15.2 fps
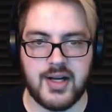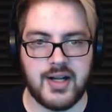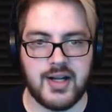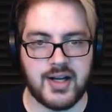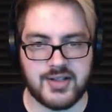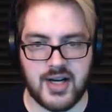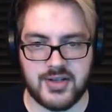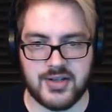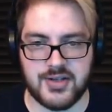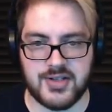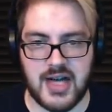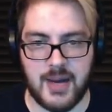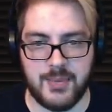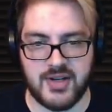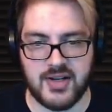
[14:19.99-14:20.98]
Like doctors,
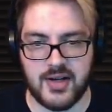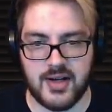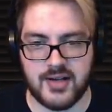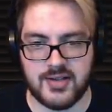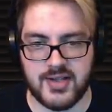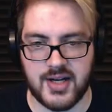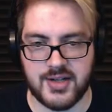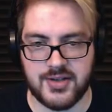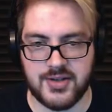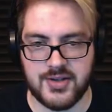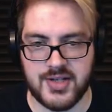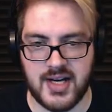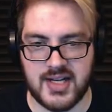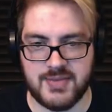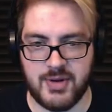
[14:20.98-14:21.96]

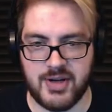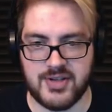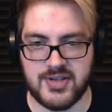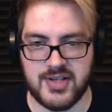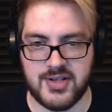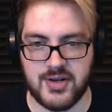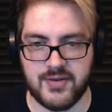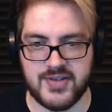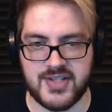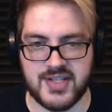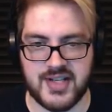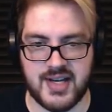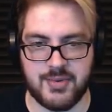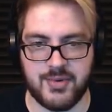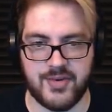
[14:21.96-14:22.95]
hospitals, and the services
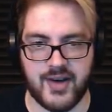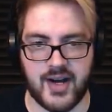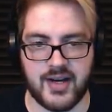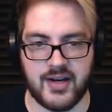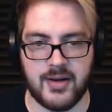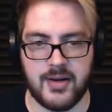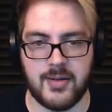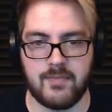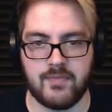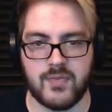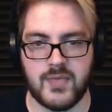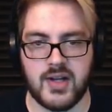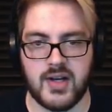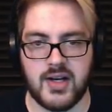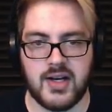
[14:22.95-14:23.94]
they provide.
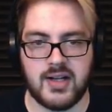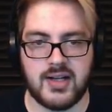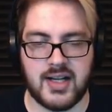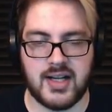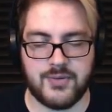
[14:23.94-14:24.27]
Like